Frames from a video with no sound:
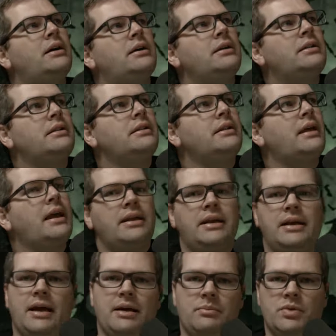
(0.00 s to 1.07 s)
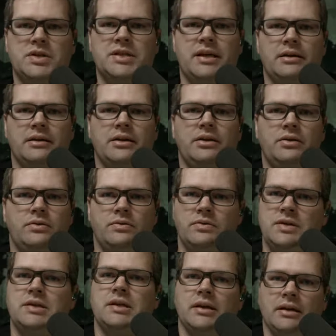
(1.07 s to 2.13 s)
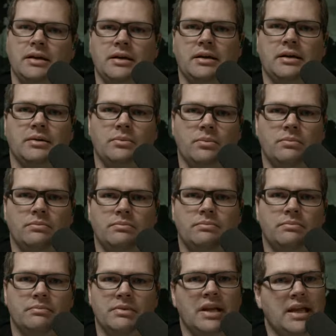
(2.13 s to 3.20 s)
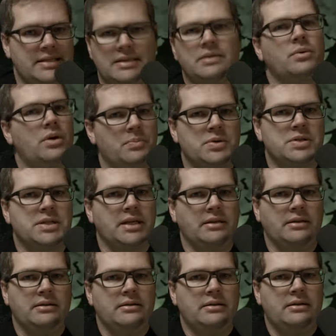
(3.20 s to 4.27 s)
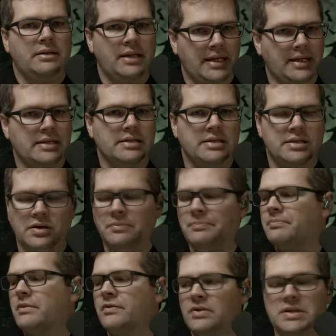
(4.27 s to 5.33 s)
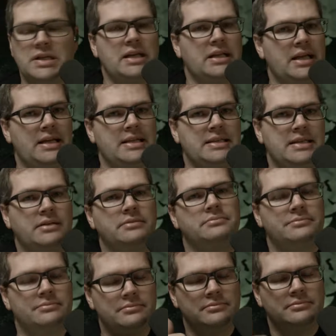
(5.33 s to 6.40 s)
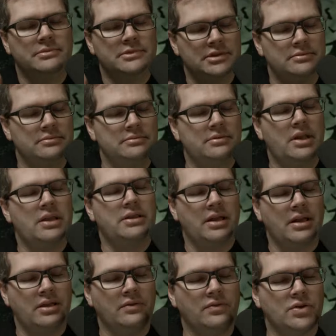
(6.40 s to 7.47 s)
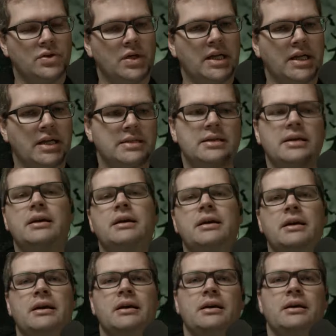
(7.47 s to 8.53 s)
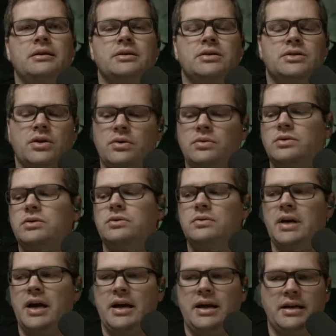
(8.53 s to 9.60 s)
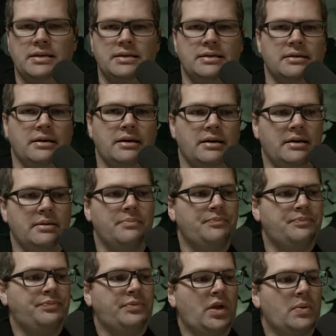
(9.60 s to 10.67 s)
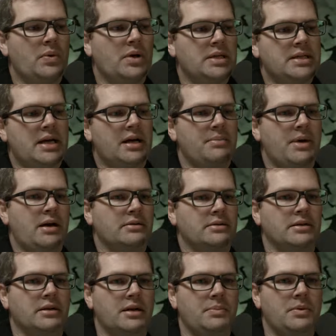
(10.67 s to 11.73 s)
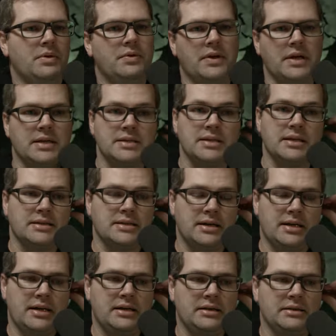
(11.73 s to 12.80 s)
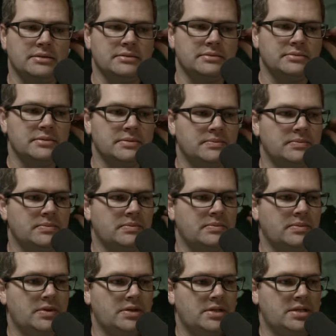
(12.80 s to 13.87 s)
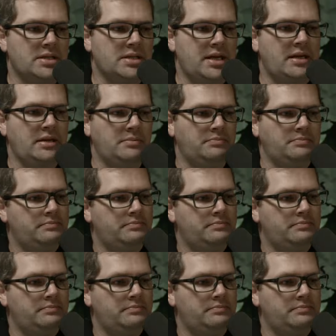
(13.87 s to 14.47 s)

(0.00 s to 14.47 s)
99% dudes and less than 1% ladies. So if there's any ladies here, thank you for joining us. So tonight, we're going to talk about a couple of things that just kind of